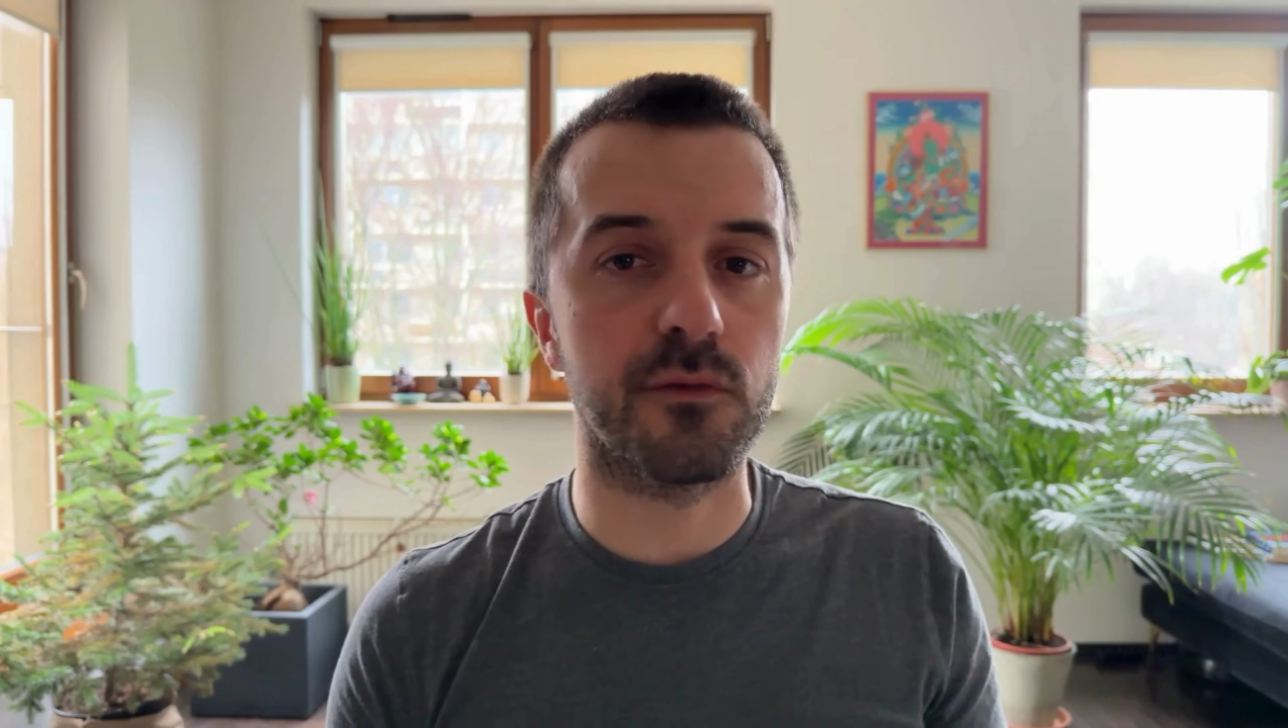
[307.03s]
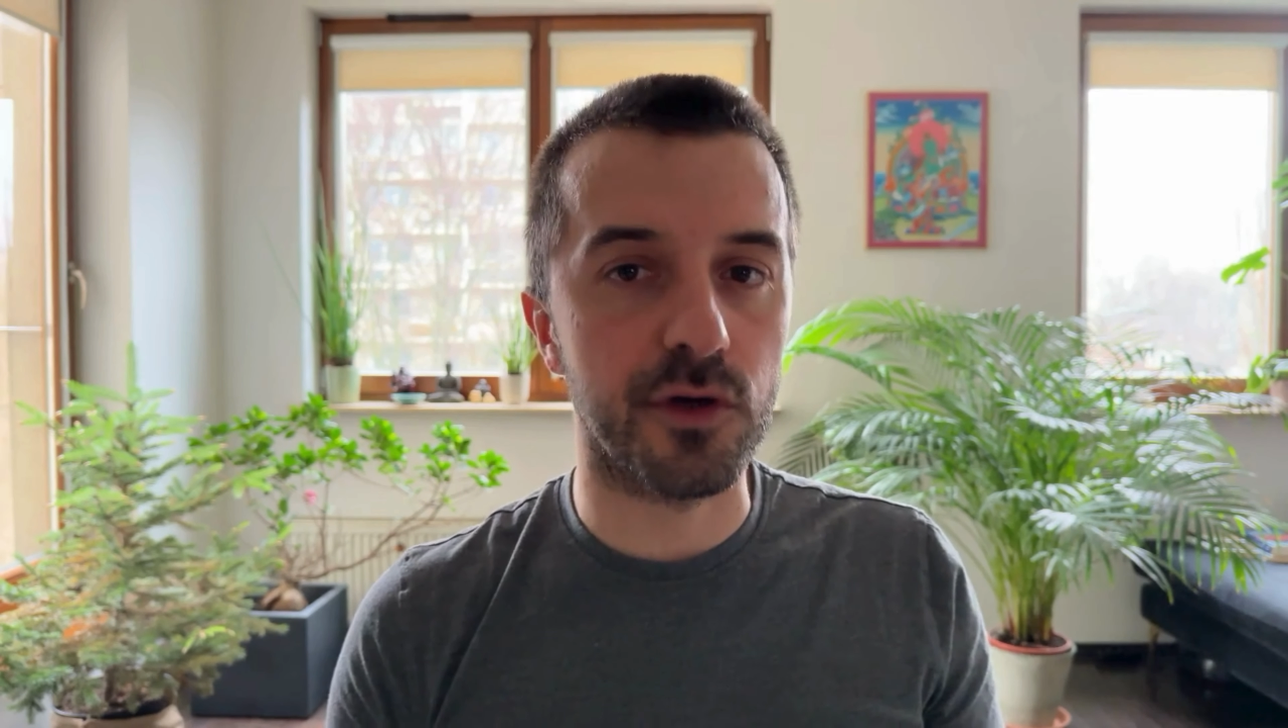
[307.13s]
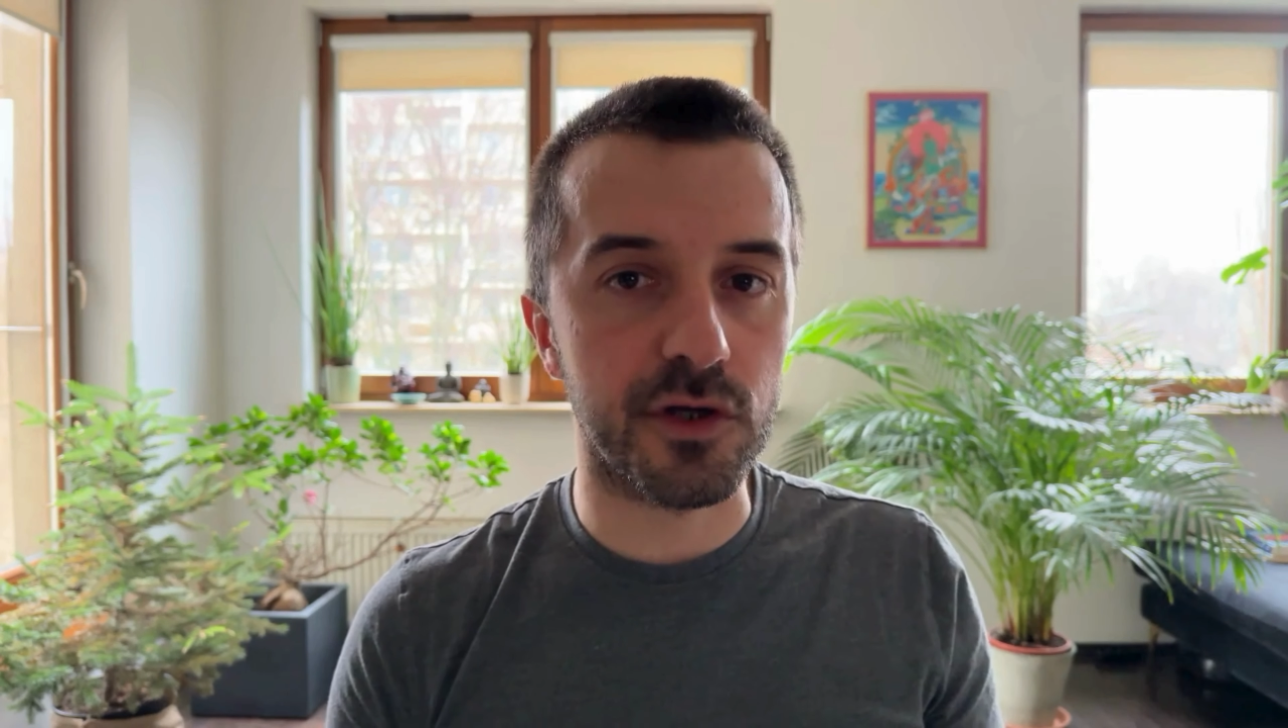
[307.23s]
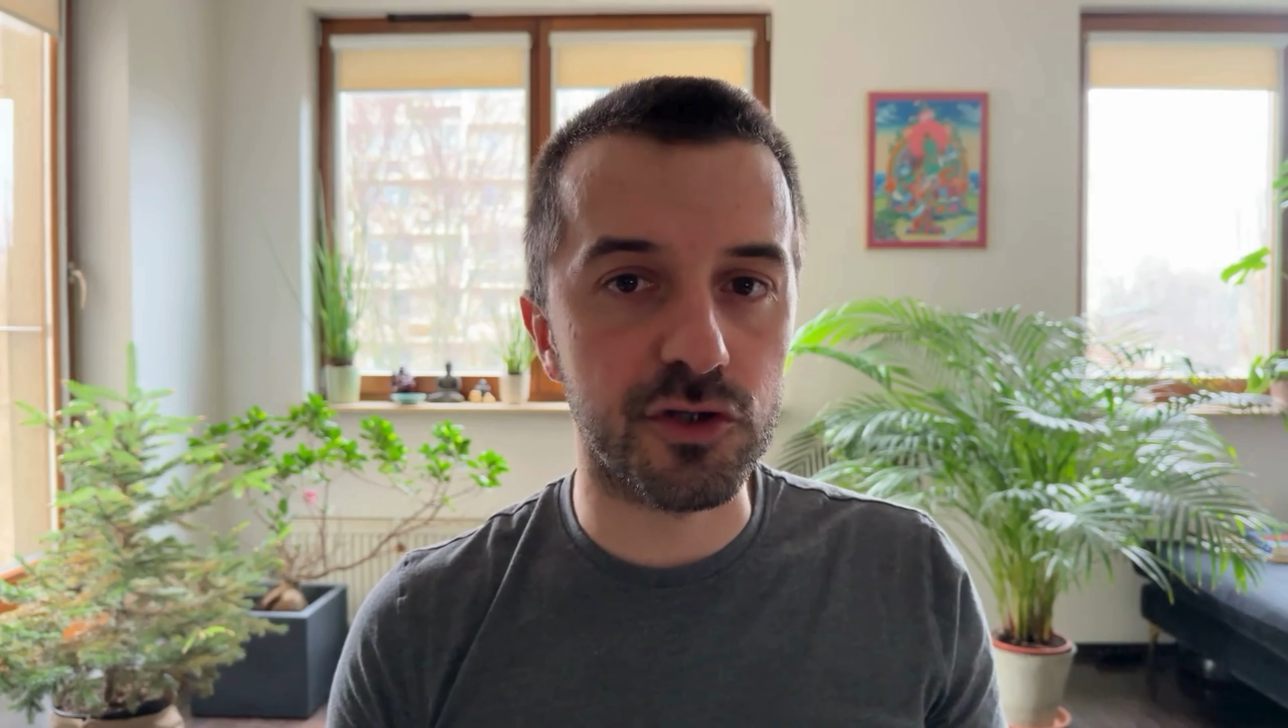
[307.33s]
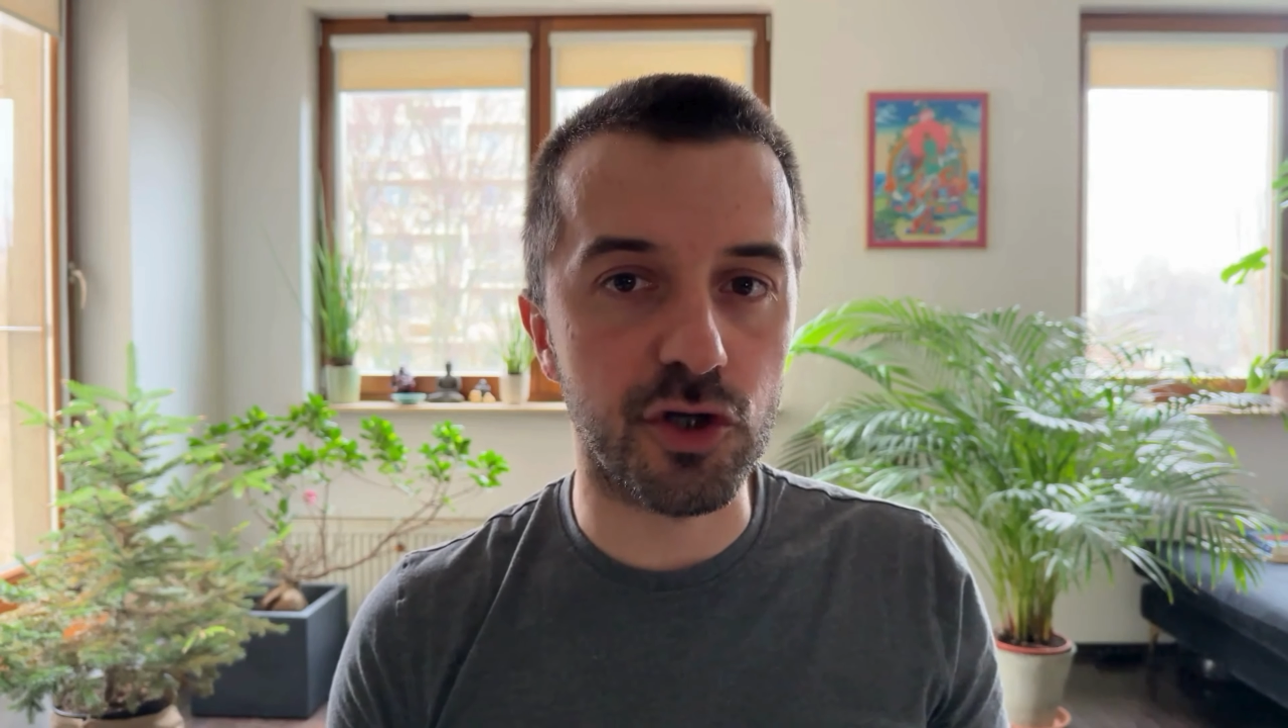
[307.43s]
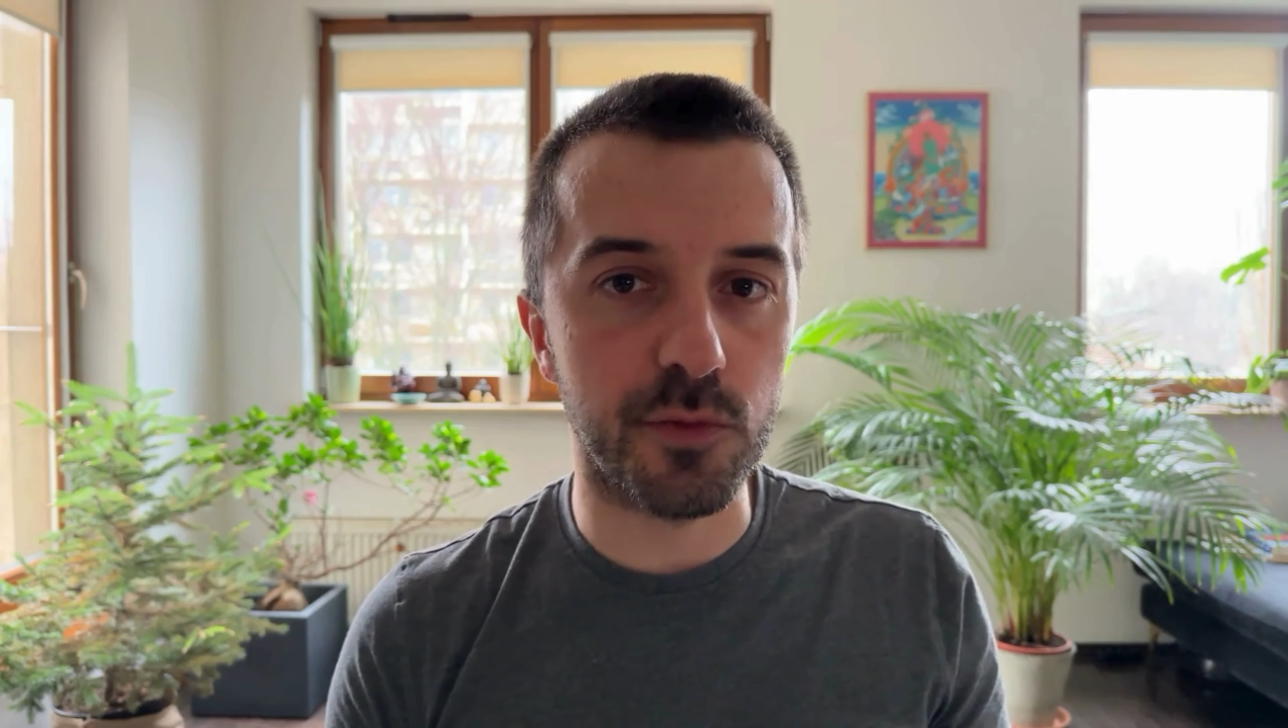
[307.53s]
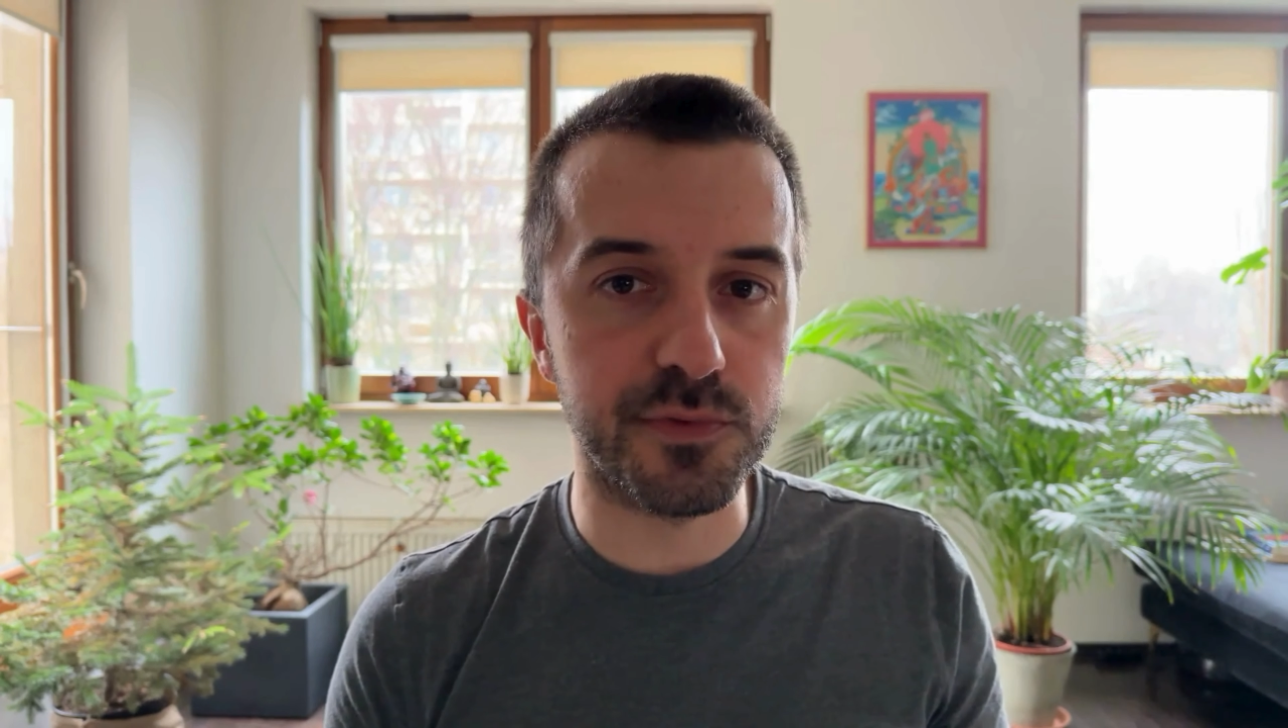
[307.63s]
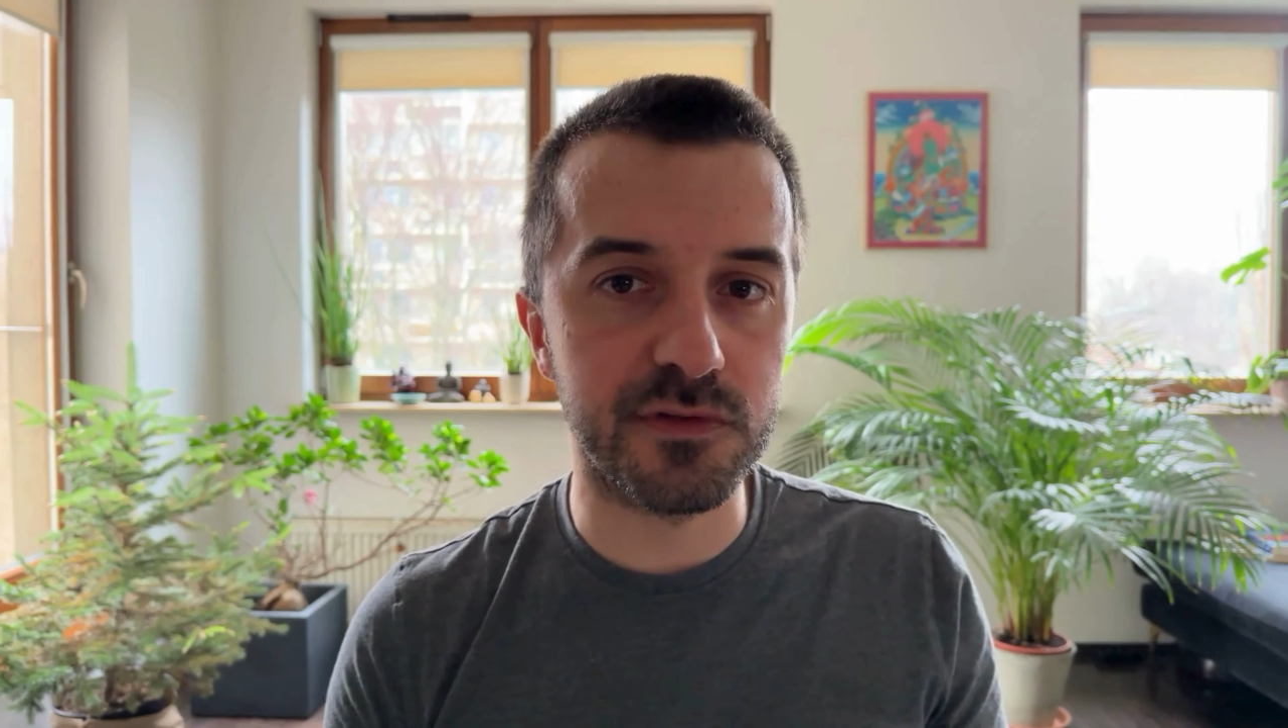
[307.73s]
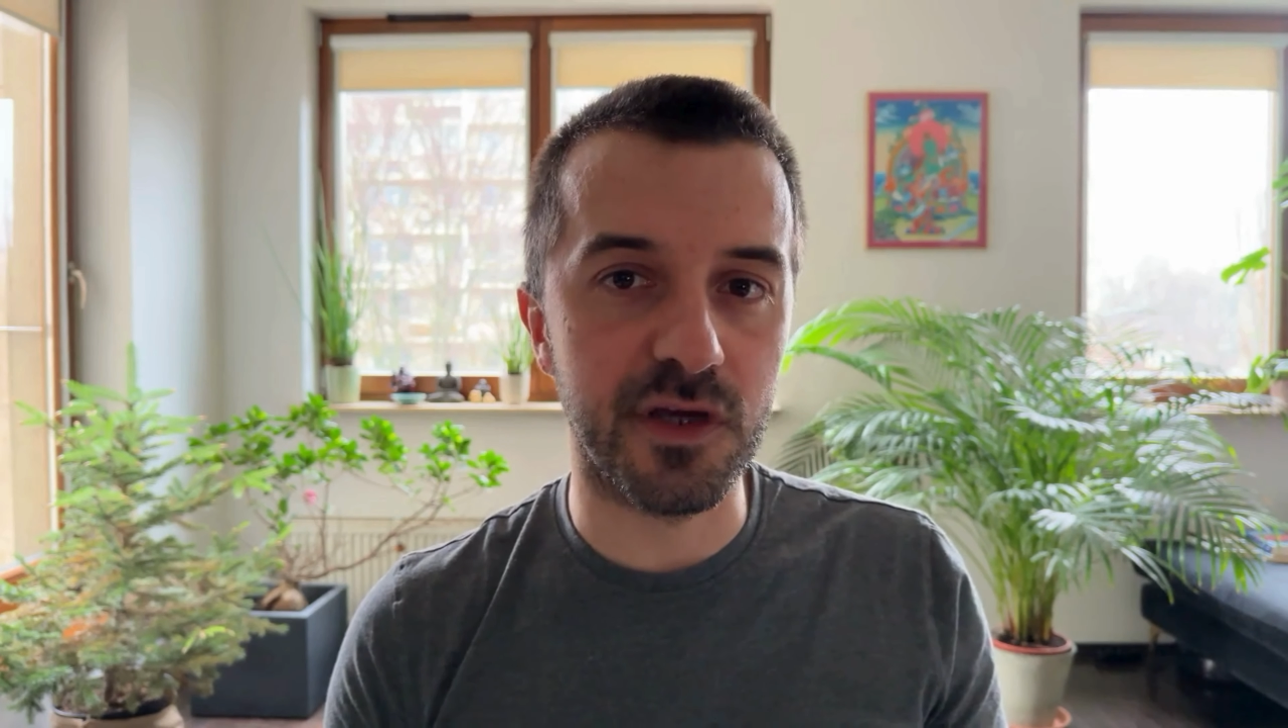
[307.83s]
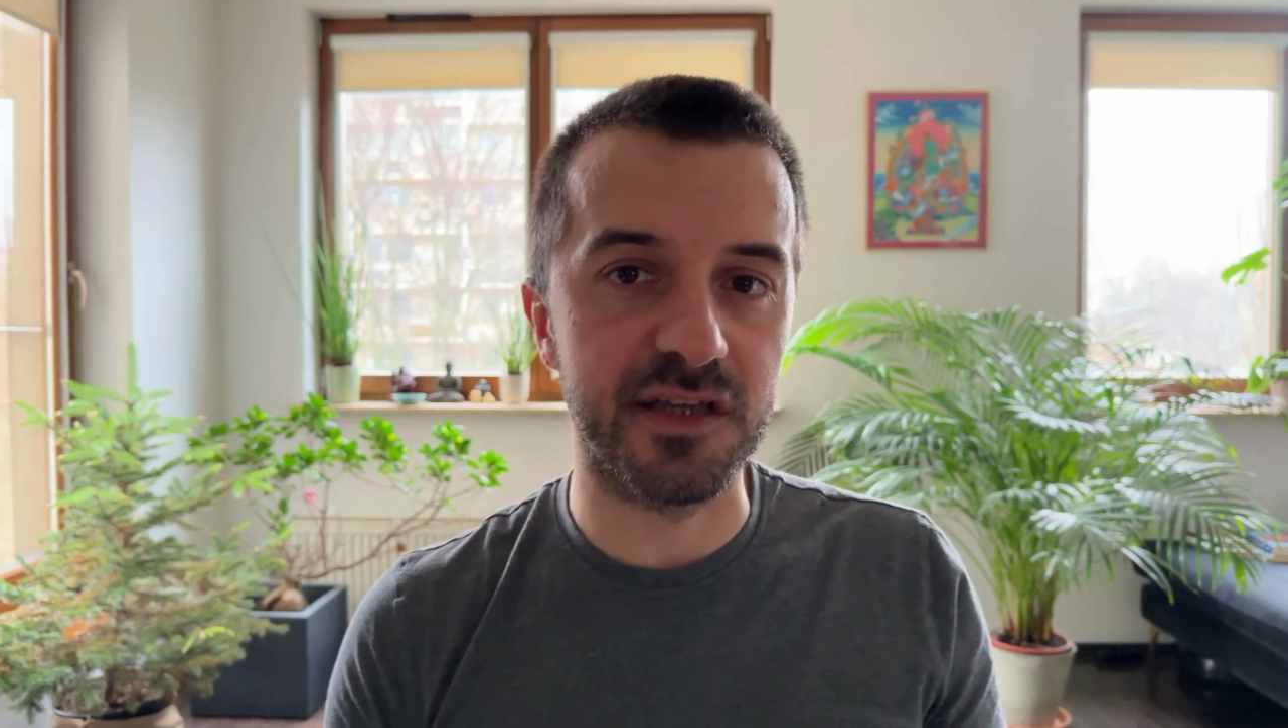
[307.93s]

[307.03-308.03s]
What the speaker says: workshops